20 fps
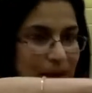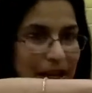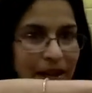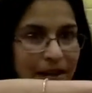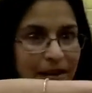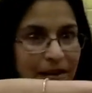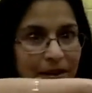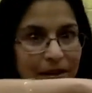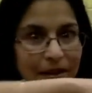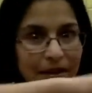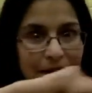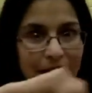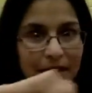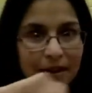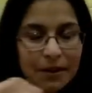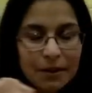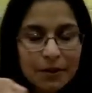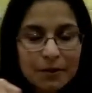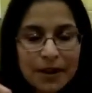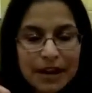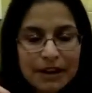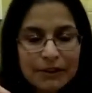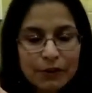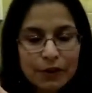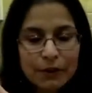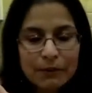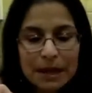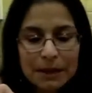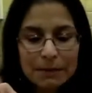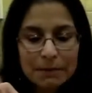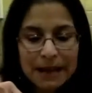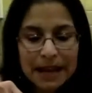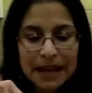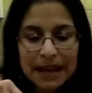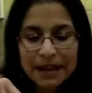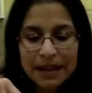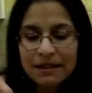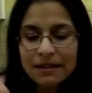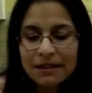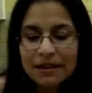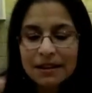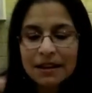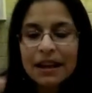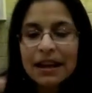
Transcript: made right from that pan.